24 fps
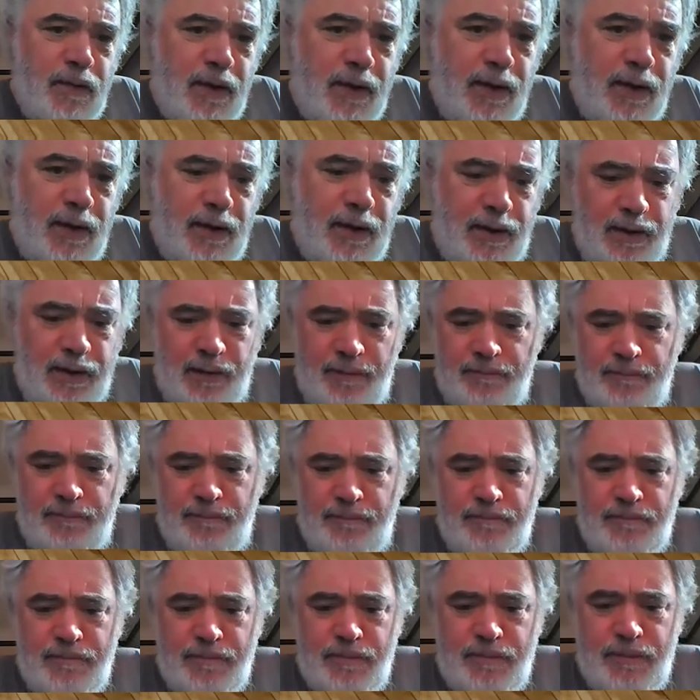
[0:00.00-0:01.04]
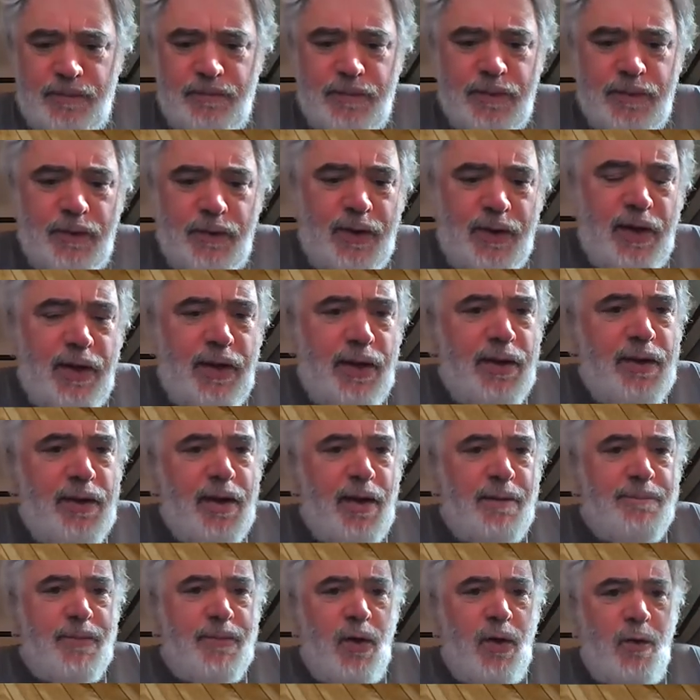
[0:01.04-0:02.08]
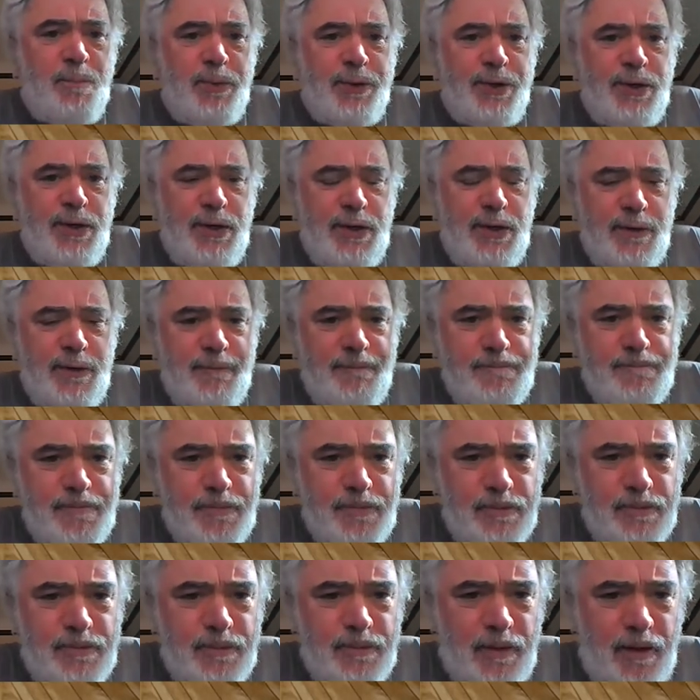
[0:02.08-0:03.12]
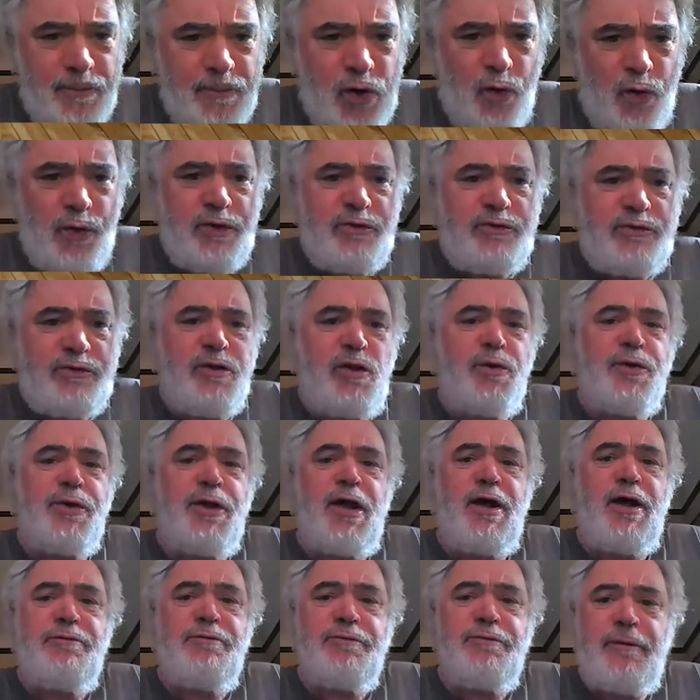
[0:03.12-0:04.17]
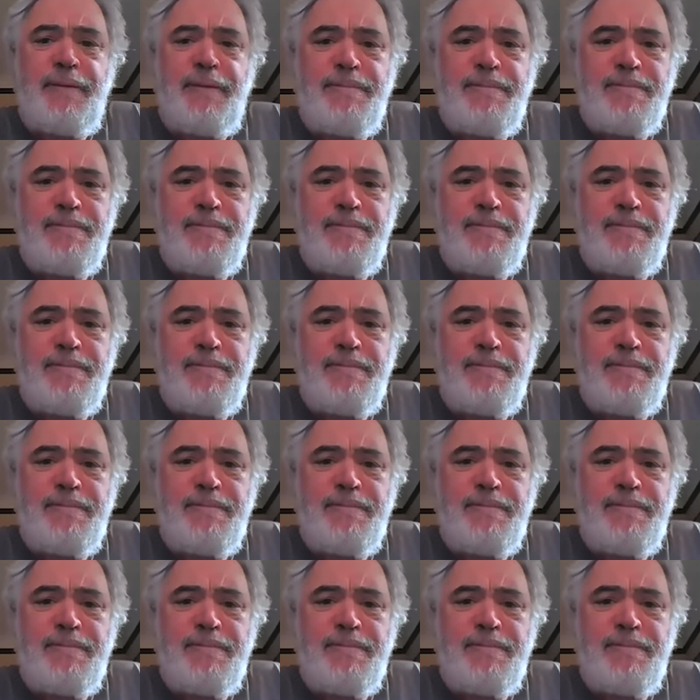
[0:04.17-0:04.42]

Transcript: Um, okay, I'm hopefully, I'm going slow enough.